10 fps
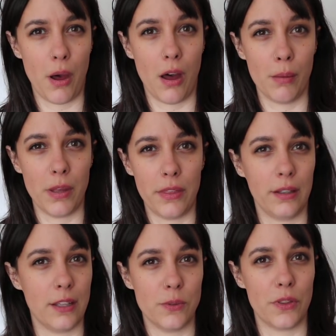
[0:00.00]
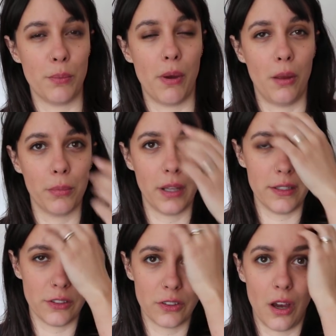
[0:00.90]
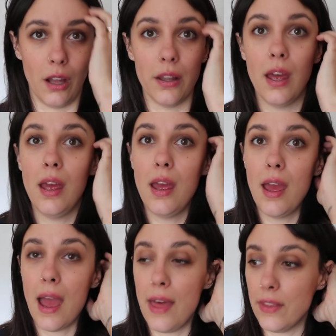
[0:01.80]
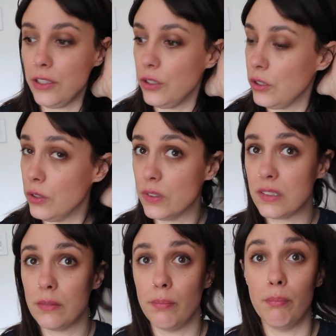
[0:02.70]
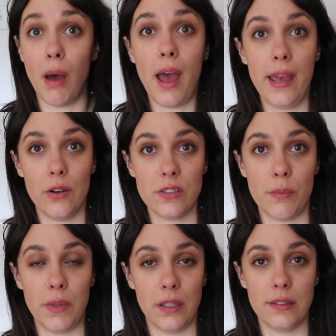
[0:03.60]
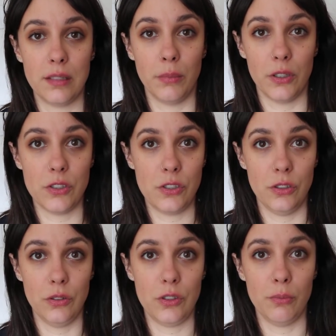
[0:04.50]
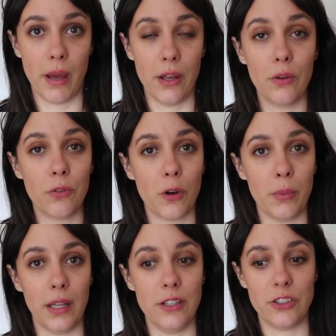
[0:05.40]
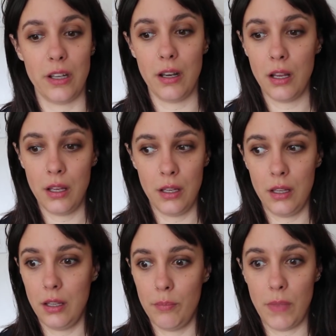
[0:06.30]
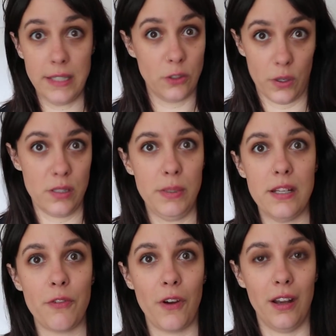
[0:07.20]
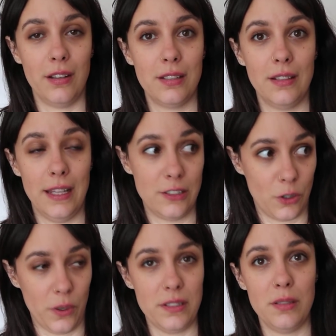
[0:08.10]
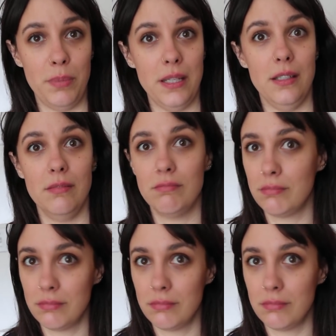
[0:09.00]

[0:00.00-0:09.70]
balm, I think that's what their balm cleanser is called, and then you use mine or something similar to my own formulation, it's going to be different. It's going to be